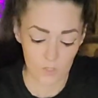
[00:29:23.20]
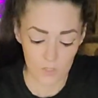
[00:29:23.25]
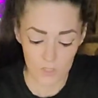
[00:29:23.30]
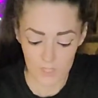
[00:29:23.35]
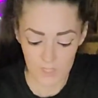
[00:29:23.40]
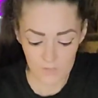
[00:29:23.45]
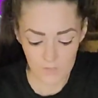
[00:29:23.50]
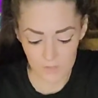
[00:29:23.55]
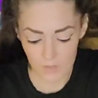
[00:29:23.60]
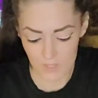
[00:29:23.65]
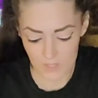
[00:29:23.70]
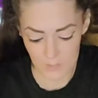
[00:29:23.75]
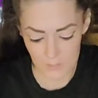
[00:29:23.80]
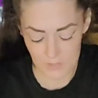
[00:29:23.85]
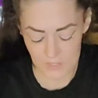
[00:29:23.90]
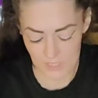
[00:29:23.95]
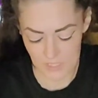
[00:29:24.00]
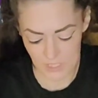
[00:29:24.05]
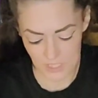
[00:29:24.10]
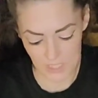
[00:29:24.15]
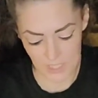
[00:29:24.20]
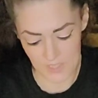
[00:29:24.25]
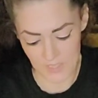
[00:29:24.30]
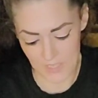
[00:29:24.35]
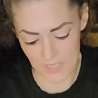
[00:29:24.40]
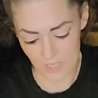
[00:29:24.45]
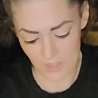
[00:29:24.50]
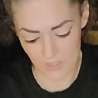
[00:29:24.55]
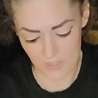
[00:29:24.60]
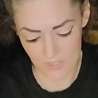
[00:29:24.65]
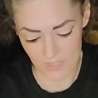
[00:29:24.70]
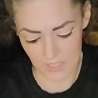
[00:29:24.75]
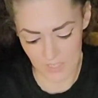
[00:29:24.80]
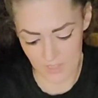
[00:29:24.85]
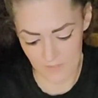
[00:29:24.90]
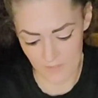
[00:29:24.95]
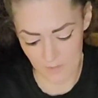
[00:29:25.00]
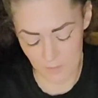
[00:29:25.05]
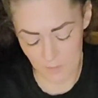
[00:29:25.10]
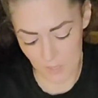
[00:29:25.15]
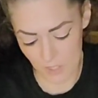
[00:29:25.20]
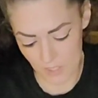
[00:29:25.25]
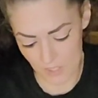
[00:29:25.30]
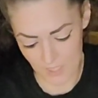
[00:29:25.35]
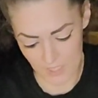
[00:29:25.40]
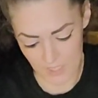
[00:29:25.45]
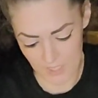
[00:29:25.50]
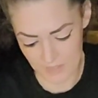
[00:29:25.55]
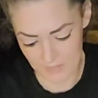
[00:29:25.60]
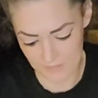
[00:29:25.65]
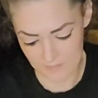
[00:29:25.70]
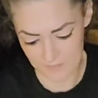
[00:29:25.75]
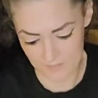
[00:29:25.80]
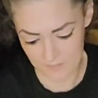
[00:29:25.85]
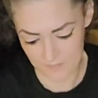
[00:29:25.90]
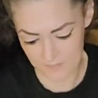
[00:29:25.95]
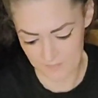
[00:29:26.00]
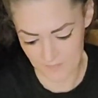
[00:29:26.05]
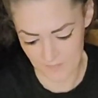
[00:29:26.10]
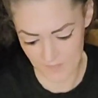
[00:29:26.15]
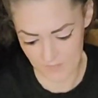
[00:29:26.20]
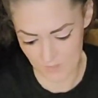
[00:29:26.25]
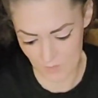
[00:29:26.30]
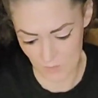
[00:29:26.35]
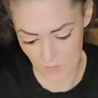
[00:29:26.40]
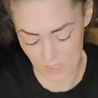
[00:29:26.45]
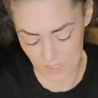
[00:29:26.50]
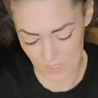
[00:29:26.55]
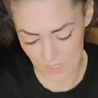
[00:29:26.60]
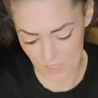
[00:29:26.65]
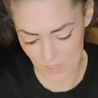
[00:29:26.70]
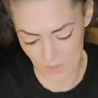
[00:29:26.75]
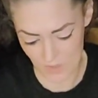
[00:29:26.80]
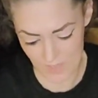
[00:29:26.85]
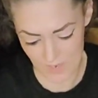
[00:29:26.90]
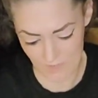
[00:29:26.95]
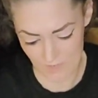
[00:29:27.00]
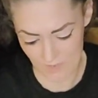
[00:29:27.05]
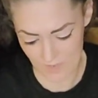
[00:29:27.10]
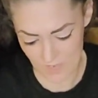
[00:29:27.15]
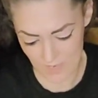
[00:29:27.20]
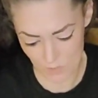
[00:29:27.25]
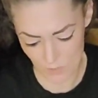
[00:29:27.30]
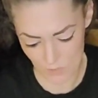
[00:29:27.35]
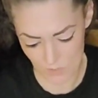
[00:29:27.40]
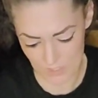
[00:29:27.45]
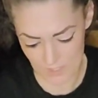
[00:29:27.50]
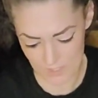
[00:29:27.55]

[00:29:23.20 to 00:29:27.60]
could even write the petition on the outside if you're burning it, if you want to go that route.